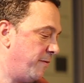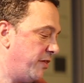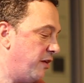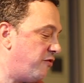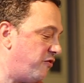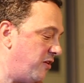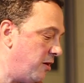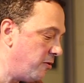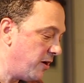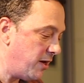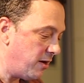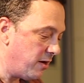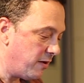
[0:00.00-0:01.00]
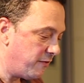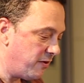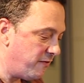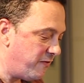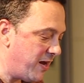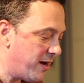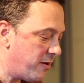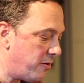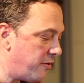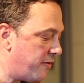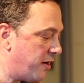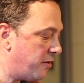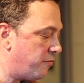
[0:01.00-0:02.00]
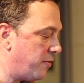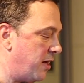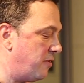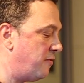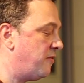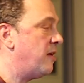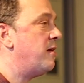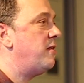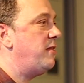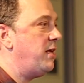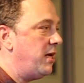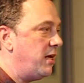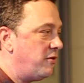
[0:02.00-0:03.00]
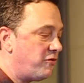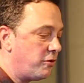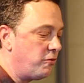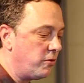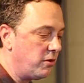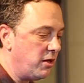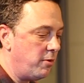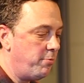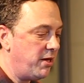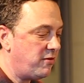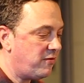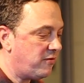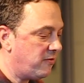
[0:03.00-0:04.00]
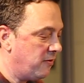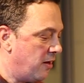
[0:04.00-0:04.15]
the shearing of the veil that rends the integral abyss.